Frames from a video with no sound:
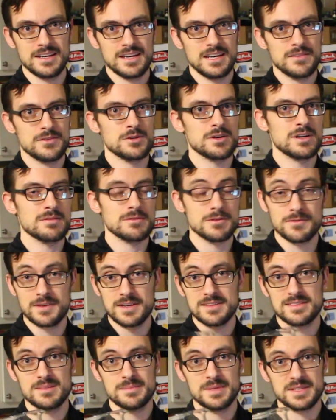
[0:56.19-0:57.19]
If you don't have a
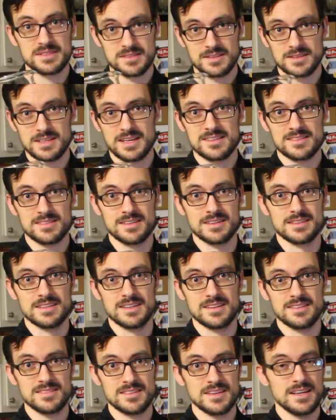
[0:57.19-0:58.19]
fancy mixing glass like
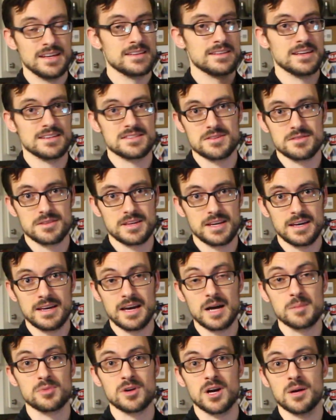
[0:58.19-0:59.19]
this, that's
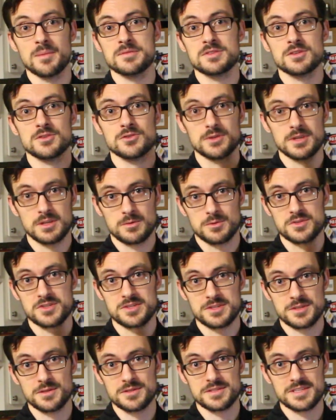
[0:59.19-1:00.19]
okay. I promise your drink will
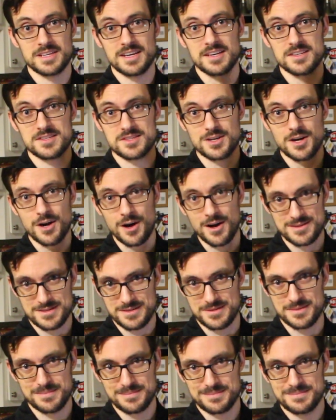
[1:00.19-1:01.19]
still taste
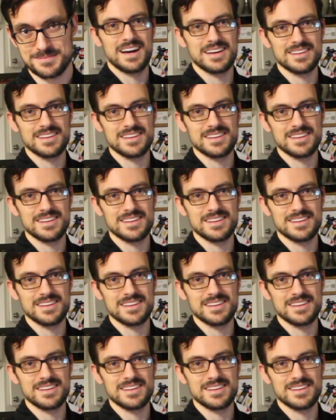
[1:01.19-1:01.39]
awesome.